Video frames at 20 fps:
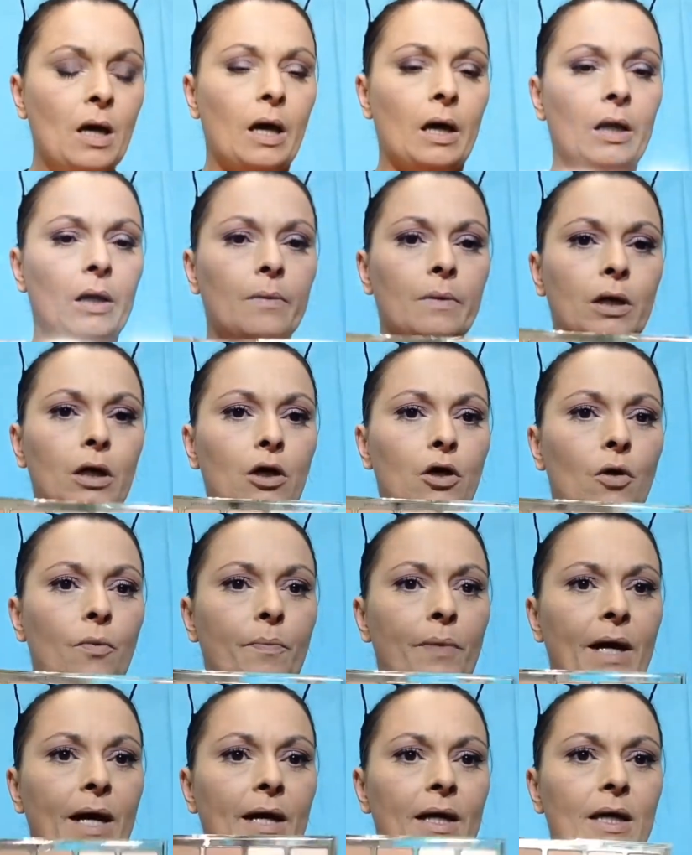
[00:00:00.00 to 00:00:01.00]
And I'm going to go
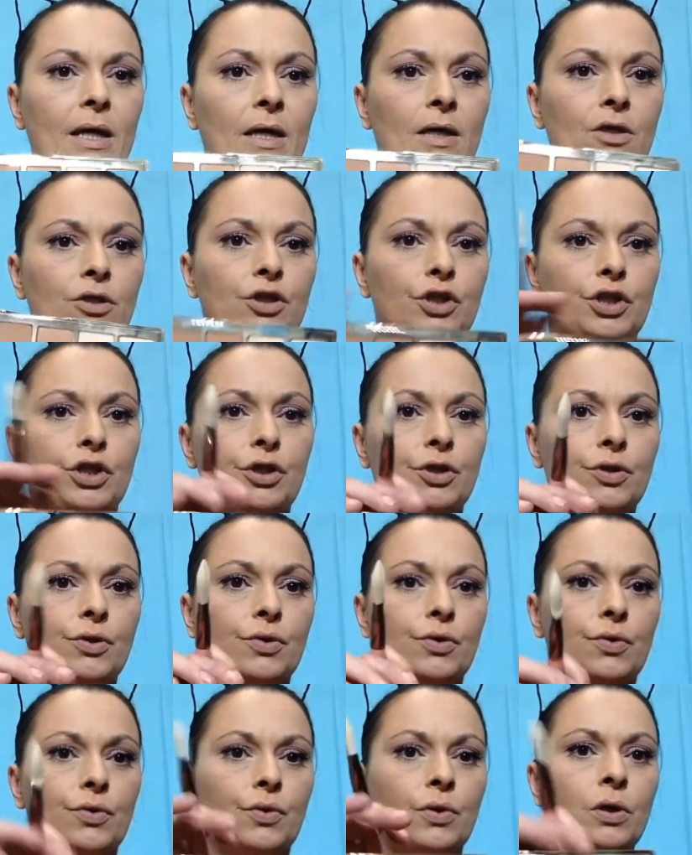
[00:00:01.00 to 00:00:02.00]
back
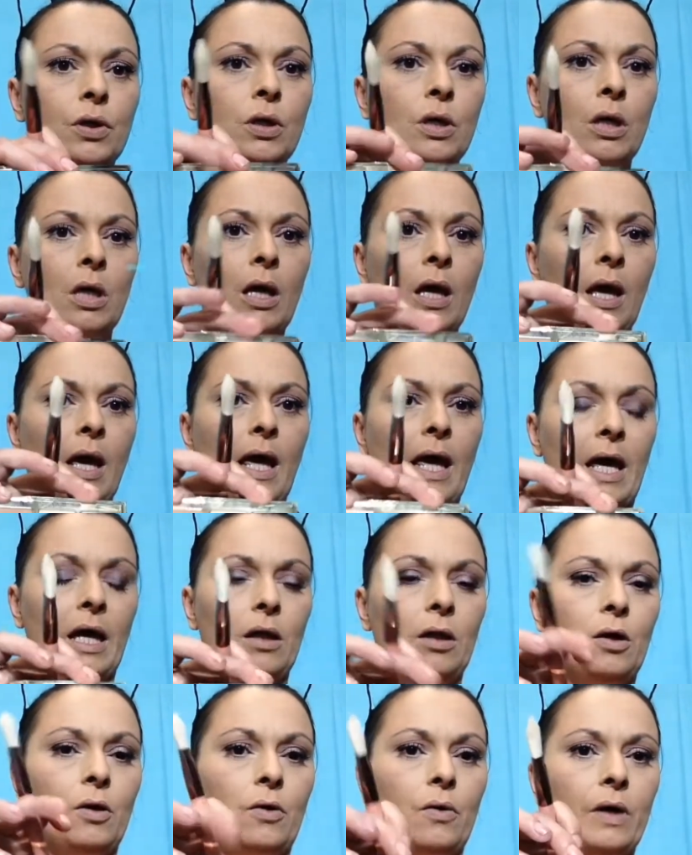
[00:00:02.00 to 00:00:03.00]
into
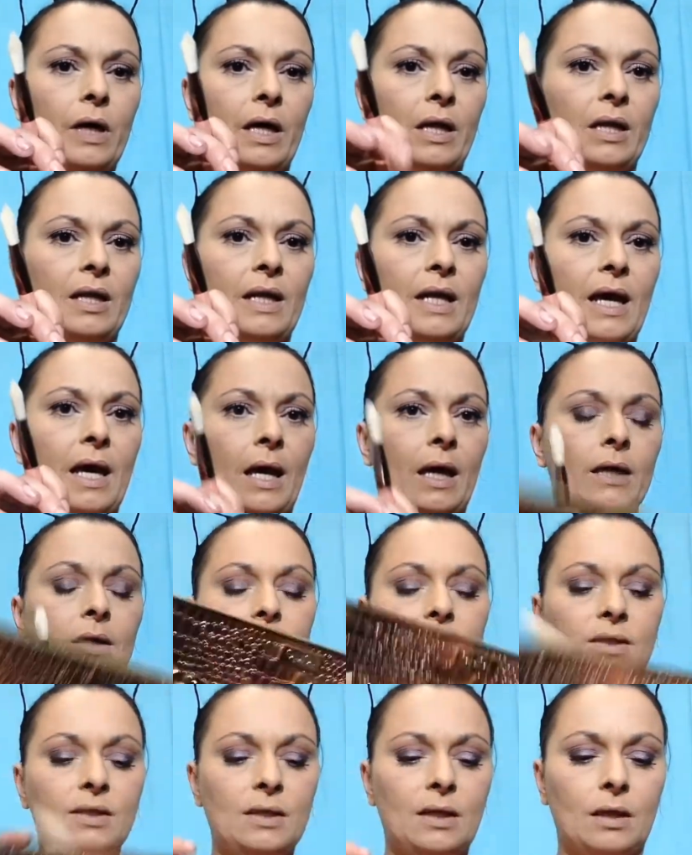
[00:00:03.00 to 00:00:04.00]
Halo and
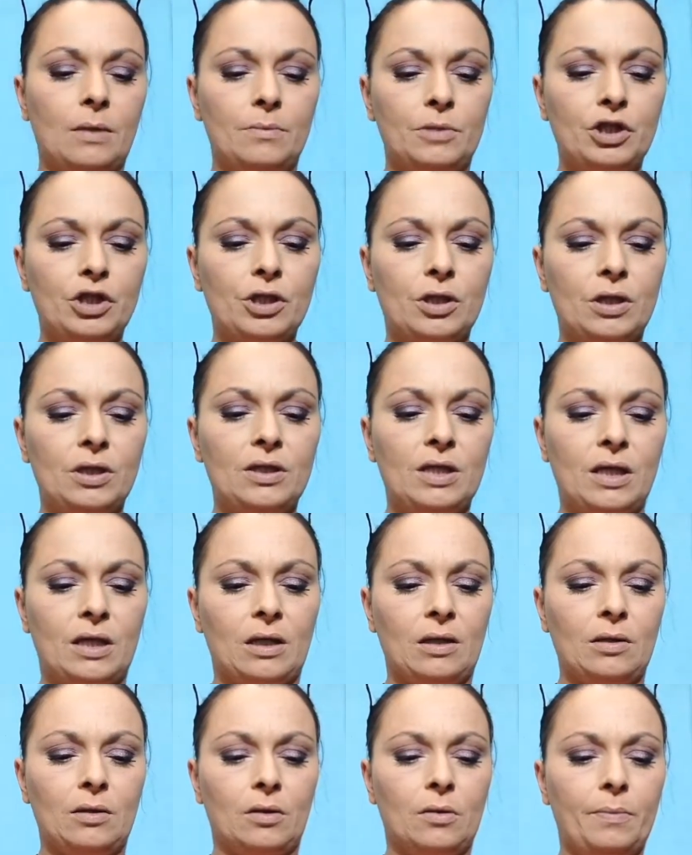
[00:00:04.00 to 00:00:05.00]
Enhance. And I'm just going to take
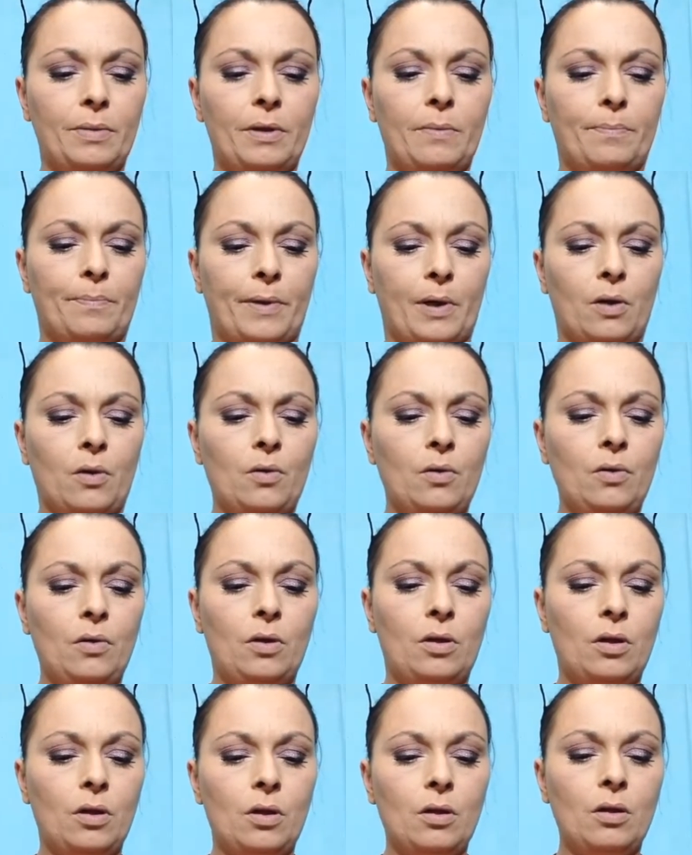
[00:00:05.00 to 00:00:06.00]
a little bit of
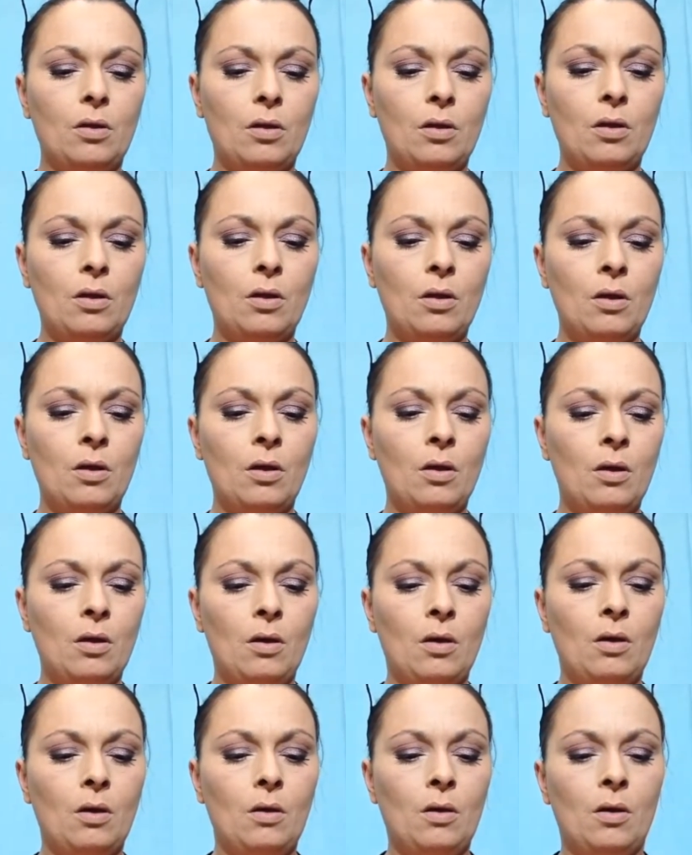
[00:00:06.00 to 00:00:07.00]
both.
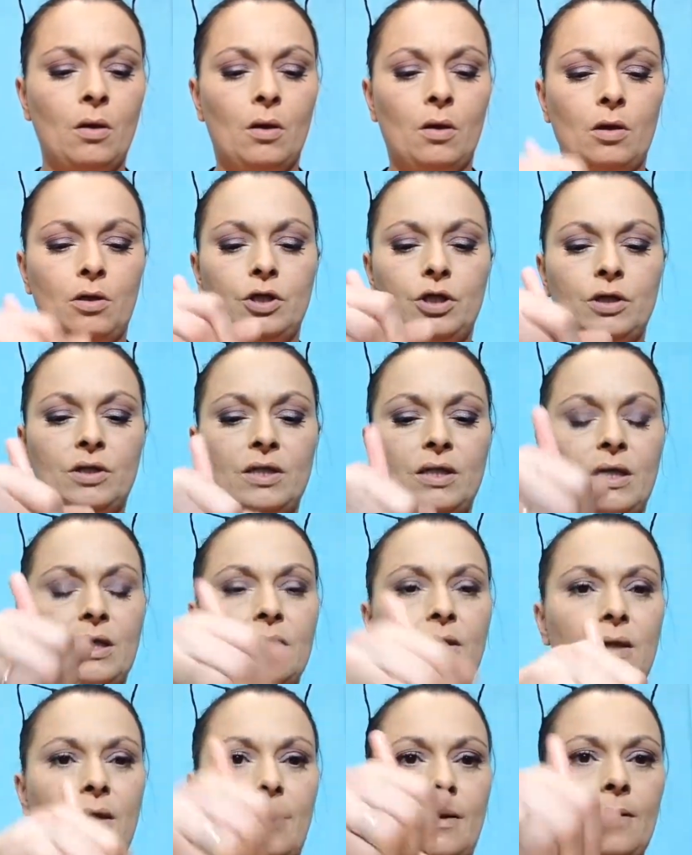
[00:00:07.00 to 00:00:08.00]
Just
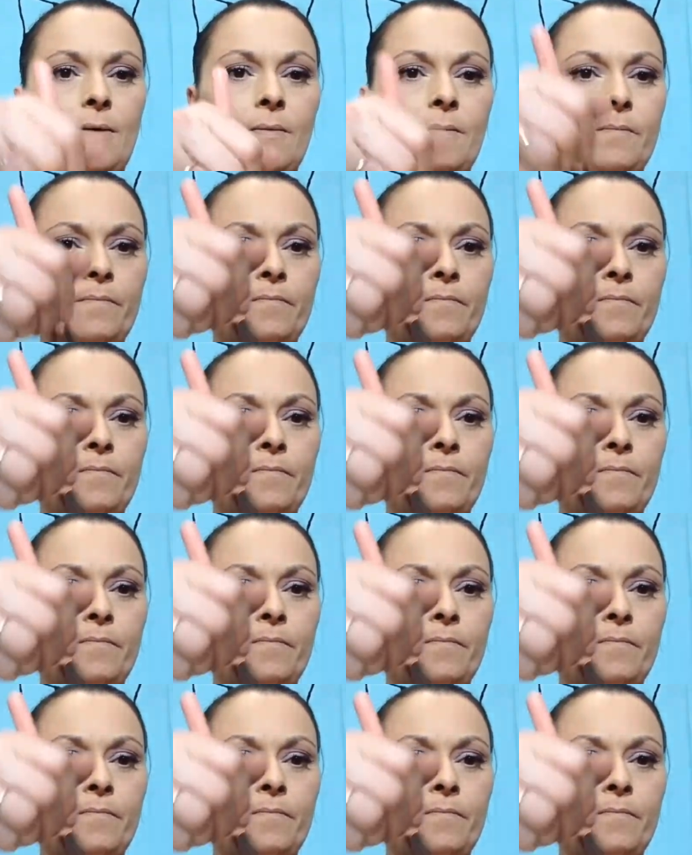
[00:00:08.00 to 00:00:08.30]
like that.